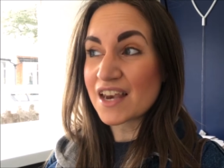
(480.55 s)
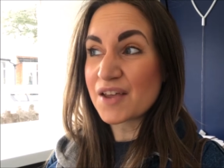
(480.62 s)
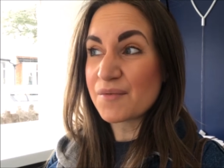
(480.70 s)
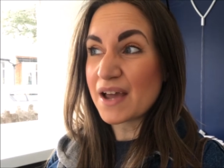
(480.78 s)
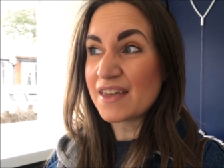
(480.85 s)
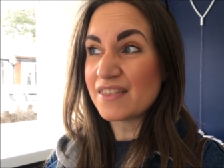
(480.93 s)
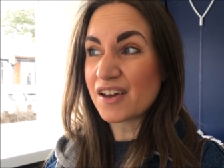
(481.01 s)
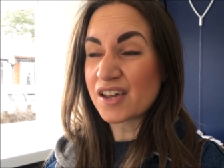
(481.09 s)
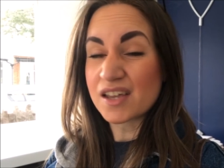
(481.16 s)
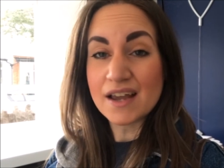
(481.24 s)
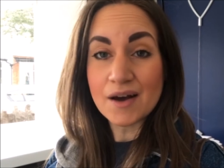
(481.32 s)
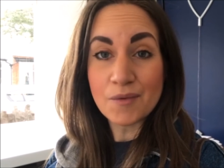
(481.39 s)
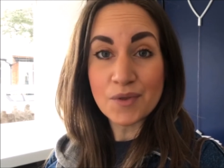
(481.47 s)
any way that I
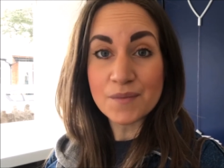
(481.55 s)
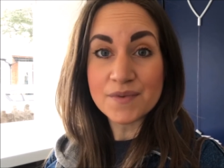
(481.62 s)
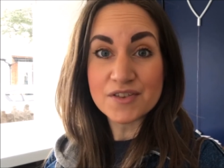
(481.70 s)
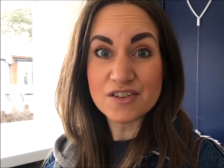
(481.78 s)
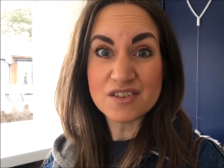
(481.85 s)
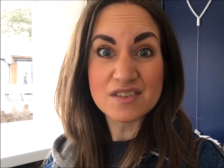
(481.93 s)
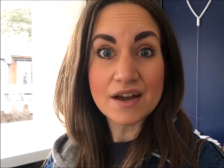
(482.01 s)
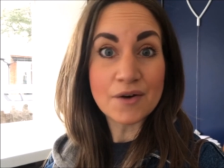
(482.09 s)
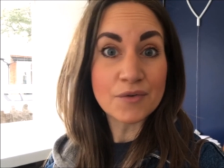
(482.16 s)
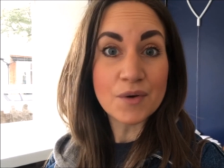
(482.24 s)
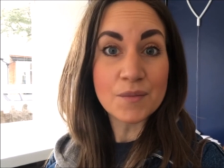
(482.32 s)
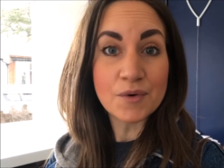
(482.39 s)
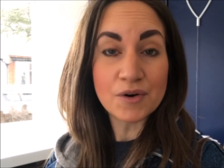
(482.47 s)
can help them, and just tell
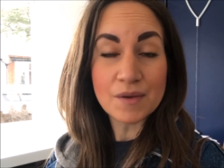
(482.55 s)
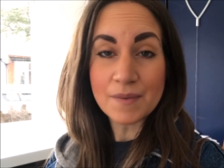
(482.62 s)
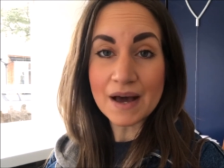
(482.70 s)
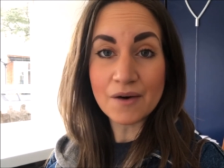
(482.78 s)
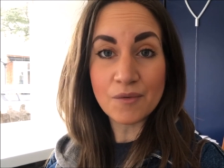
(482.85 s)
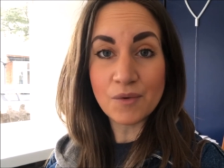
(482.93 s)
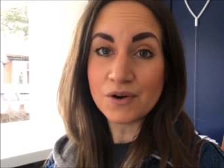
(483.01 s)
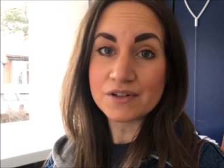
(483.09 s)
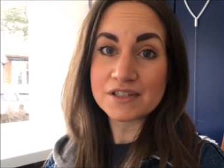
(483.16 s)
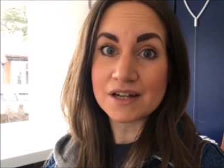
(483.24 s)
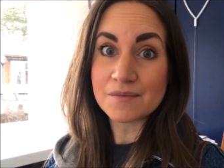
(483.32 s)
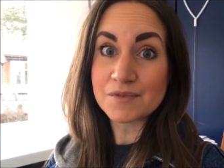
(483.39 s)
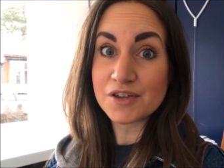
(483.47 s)
them all about what
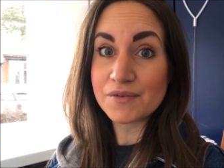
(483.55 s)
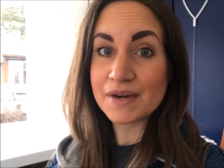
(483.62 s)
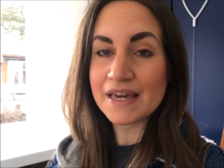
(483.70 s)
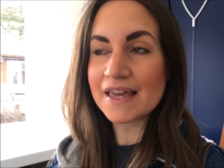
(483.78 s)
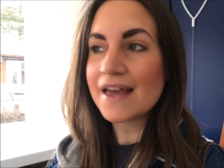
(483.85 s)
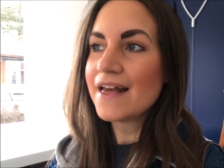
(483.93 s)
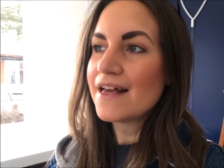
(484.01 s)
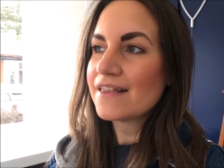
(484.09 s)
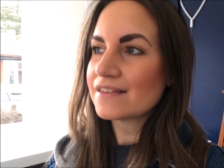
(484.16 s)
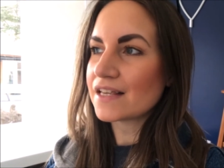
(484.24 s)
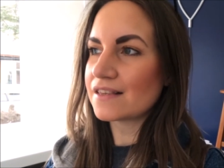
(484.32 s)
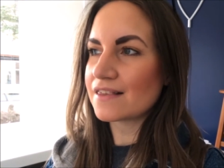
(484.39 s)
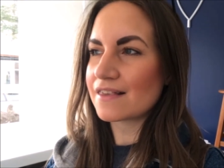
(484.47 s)
I'm doing.
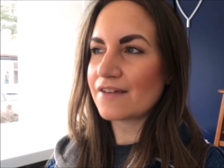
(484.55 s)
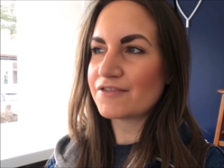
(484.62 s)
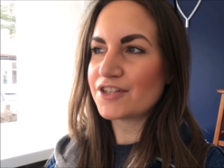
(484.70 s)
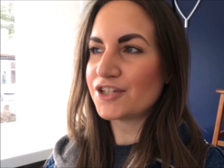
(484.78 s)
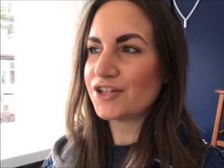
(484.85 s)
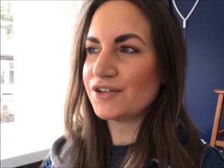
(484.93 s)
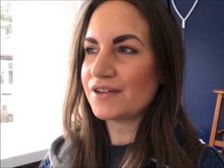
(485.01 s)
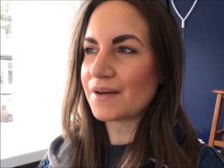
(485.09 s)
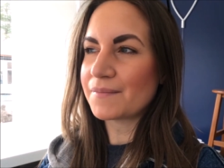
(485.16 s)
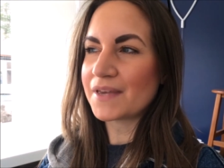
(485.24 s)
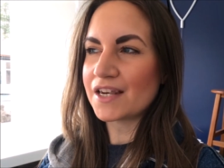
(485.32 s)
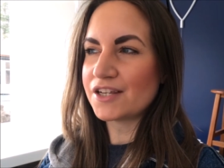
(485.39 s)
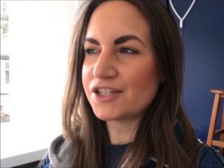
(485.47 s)
Then this afternoon I'm
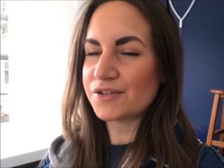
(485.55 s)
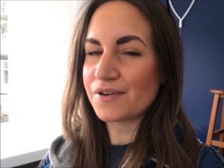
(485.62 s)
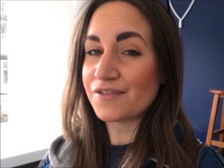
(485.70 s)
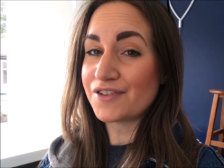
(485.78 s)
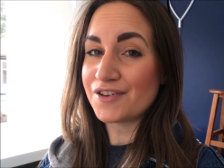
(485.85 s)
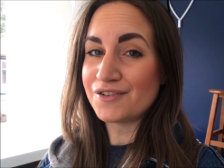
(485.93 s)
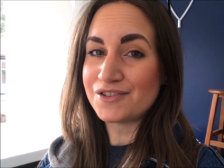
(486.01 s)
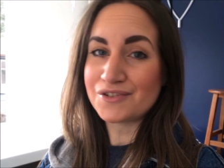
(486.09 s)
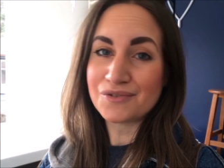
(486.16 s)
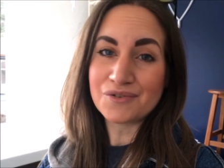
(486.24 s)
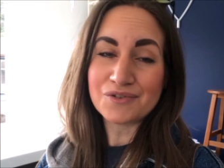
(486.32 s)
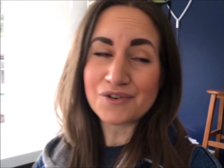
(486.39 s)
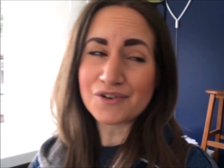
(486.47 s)
going to do a few
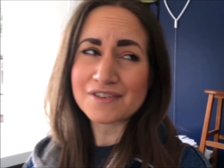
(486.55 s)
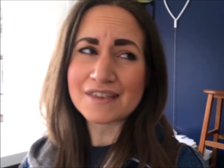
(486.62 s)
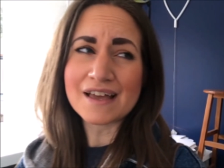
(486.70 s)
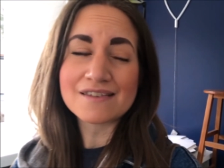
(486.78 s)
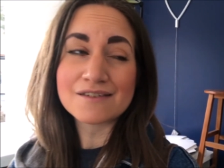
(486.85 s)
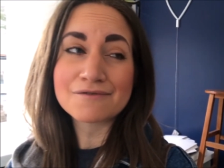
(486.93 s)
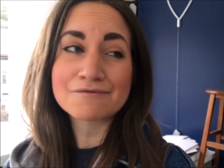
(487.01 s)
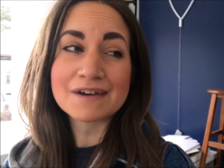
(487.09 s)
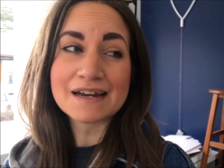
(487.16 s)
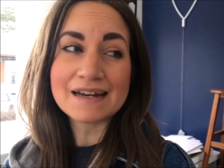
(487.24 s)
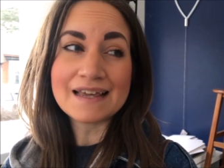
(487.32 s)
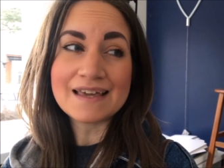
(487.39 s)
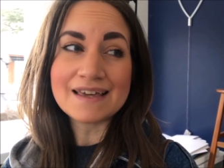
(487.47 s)
door knocks. That's a
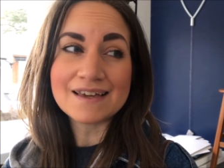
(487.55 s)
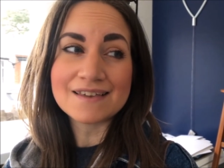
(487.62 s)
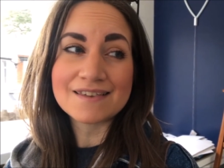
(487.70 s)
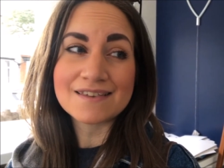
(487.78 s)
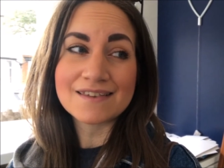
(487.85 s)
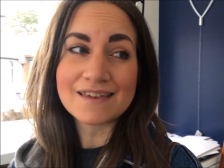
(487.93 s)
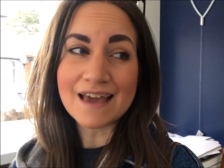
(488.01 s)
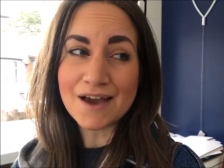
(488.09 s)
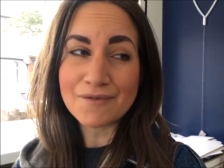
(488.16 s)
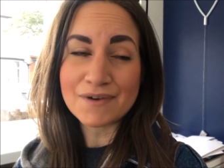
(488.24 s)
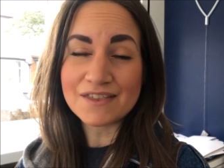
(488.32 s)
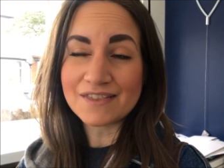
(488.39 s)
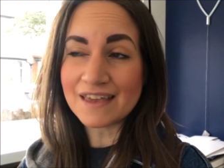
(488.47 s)
really
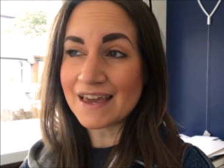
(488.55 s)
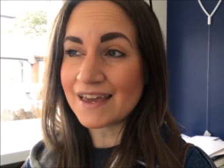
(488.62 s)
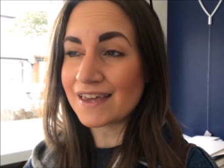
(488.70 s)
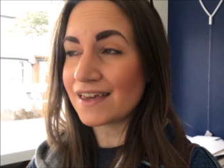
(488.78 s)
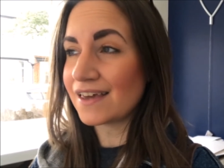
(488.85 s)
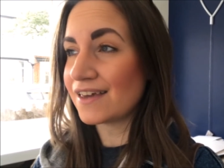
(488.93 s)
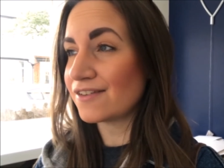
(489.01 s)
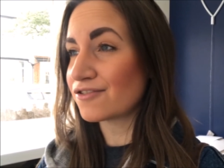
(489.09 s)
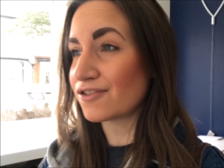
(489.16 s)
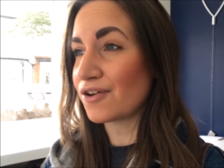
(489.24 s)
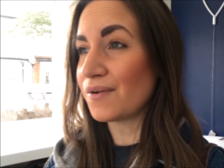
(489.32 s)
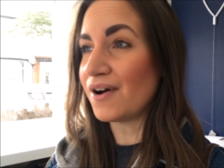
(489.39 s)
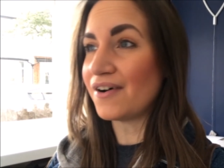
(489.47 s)
scary thing. It's
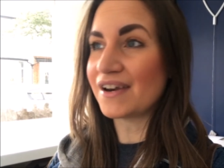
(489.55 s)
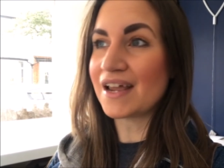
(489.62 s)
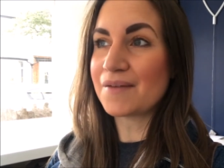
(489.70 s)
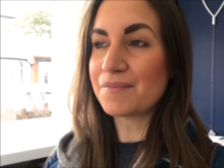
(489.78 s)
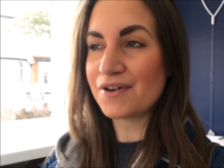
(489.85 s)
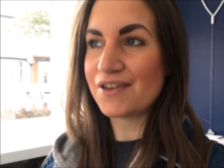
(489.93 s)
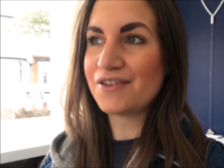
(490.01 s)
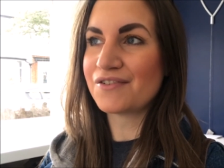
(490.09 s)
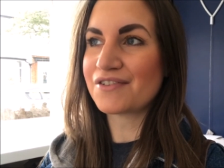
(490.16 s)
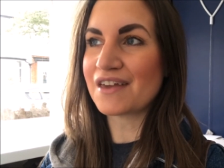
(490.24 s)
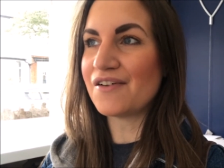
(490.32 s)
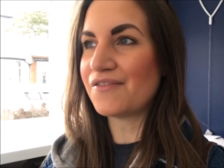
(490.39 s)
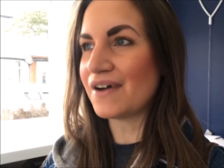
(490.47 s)
so hard, like, putting
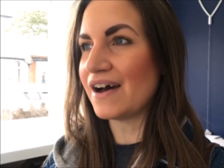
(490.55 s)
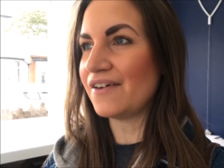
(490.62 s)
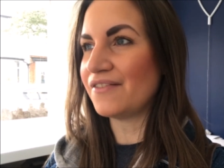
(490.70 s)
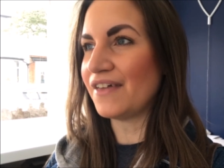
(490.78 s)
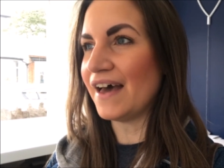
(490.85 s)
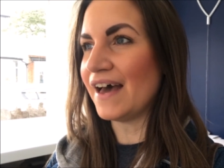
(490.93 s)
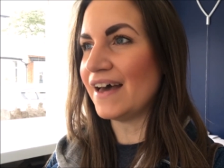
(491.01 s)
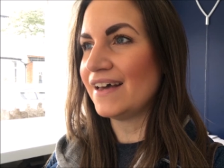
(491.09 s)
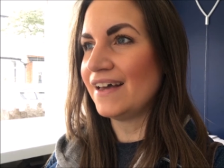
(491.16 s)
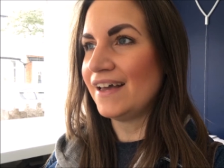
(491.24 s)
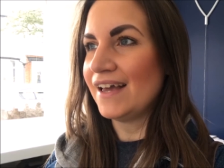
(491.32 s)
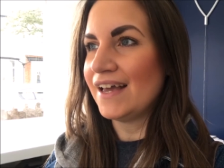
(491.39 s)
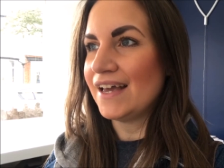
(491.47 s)
yourself out there
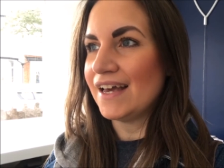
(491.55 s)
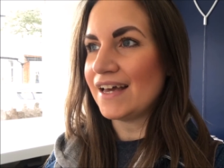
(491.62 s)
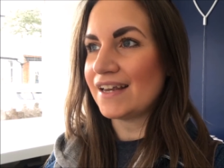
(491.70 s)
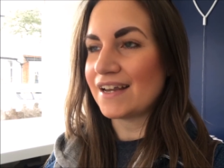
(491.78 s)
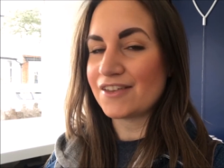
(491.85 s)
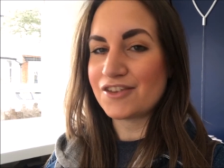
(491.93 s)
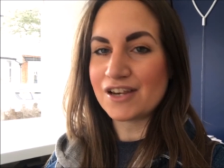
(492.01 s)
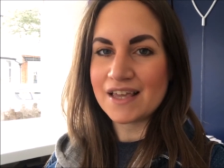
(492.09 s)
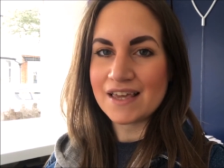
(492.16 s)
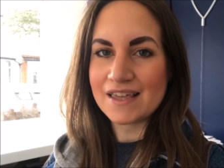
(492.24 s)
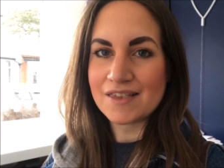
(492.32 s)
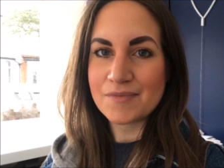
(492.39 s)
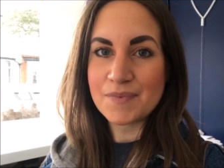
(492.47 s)
and
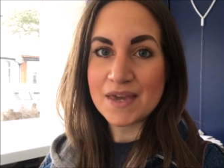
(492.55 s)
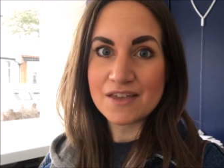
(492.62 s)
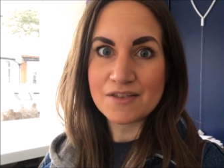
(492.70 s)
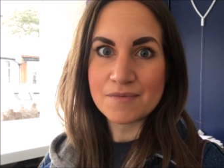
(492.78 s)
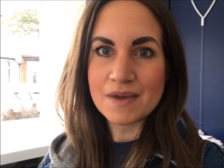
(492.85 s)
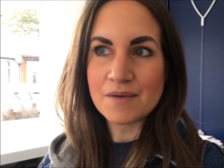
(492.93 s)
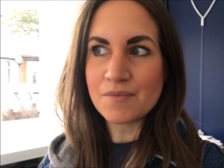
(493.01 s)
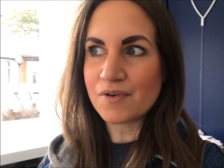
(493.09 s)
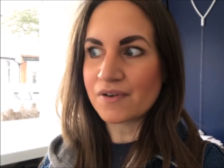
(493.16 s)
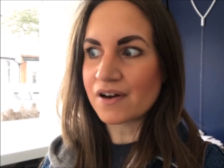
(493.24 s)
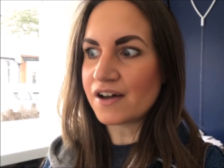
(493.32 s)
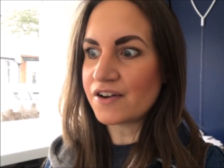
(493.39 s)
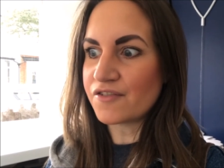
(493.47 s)
actually speaking to people, and
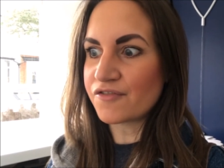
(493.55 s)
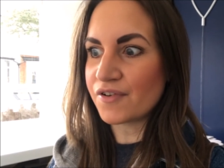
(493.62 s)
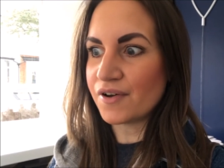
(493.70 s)
kind of,